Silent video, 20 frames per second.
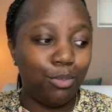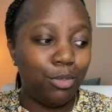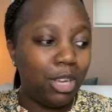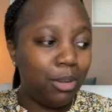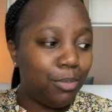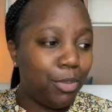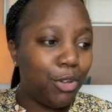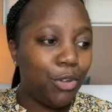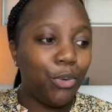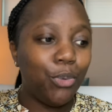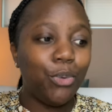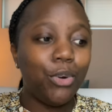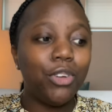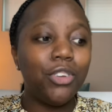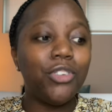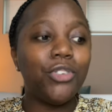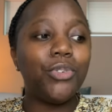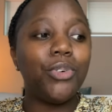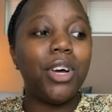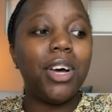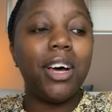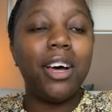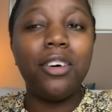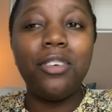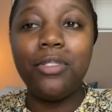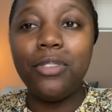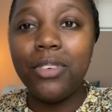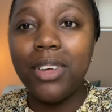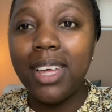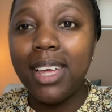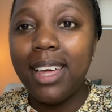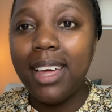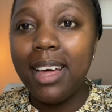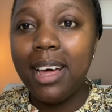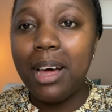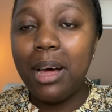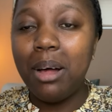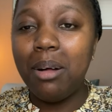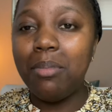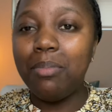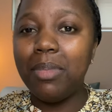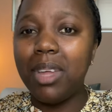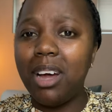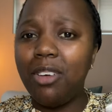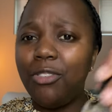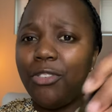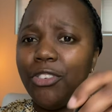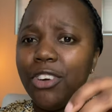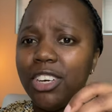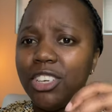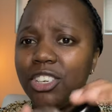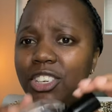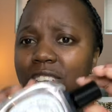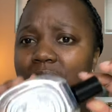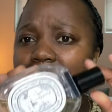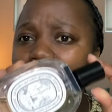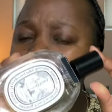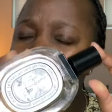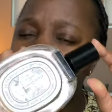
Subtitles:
So maybe you want to have a fresh